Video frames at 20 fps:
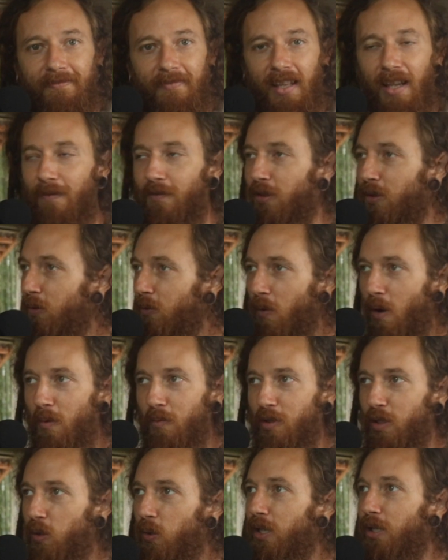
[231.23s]
If you won't
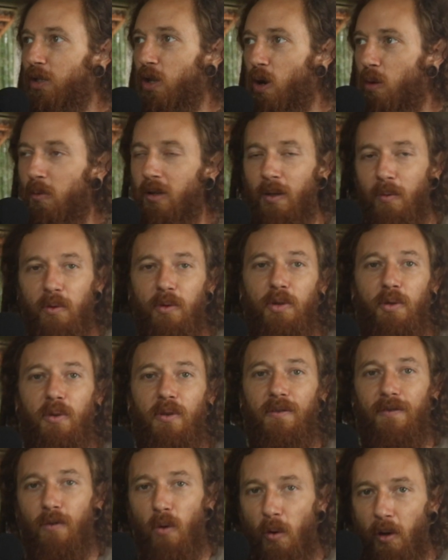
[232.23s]
do it, nobody will do
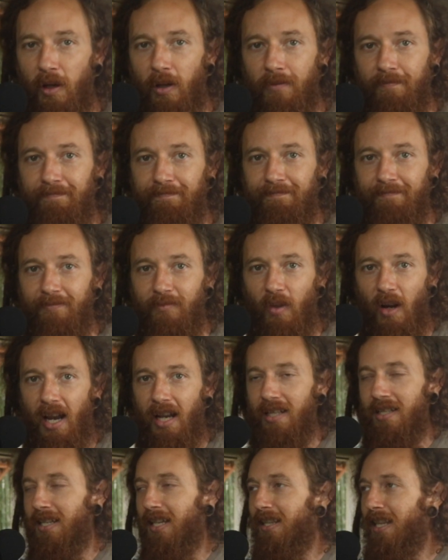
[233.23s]
it for you, right?
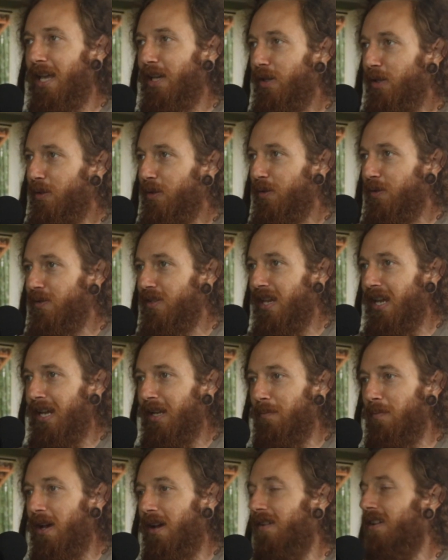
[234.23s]
It's like that good old saying
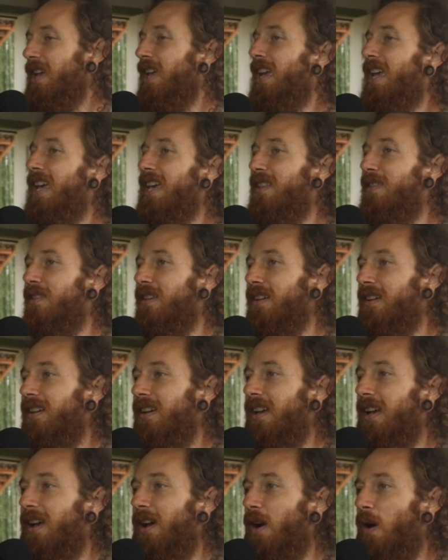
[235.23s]
about the
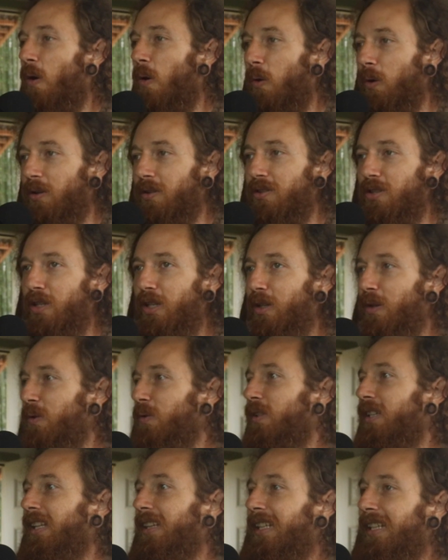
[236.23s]
horse you can
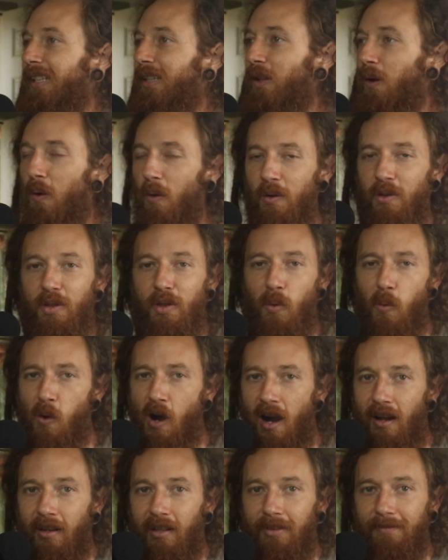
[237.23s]
only lead the horse to
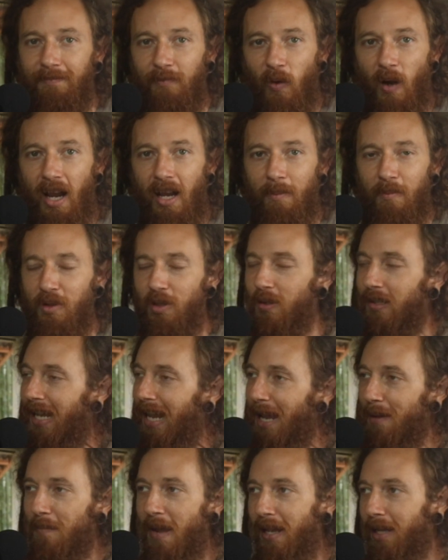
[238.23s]
water, right? But you
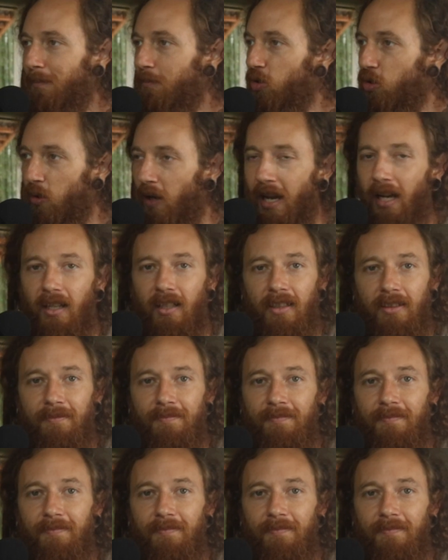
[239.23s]
can't make him drink.